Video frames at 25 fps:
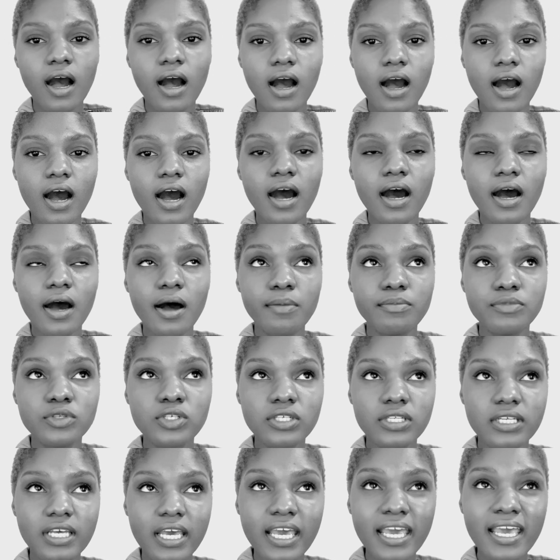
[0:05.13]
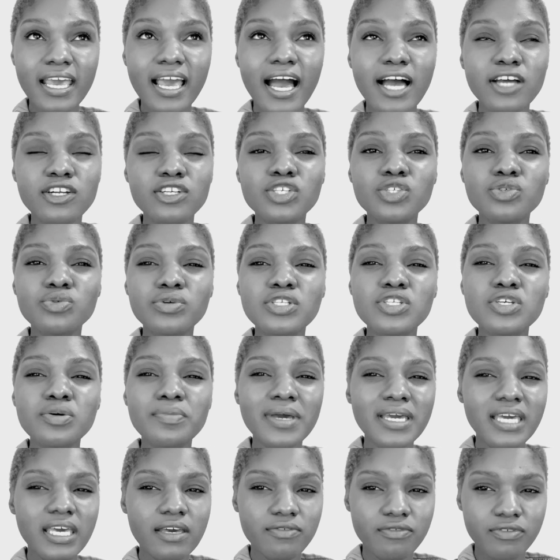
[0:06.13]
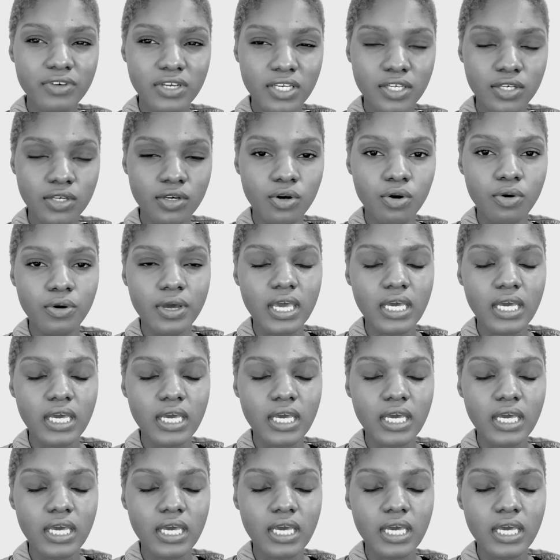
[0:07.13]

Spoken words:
Today I just want to make a video